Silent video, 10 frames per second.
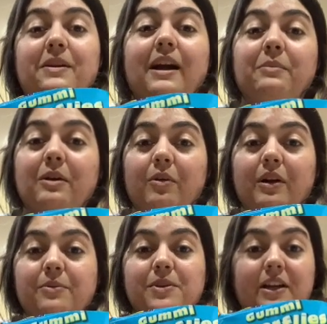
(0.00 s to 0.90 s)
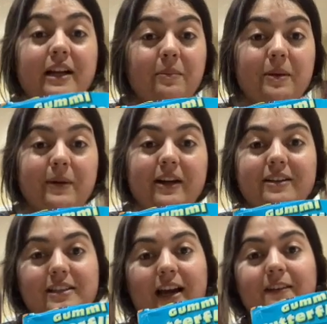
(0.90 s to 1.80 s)
gummy worms or gummy
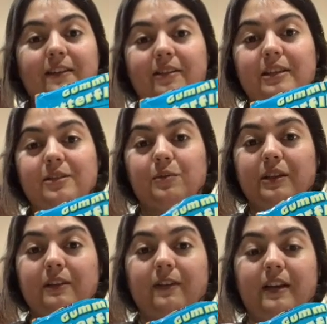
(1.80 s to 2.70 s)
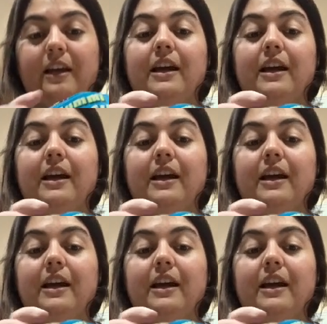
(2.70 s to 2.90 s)
bears, I found these really fun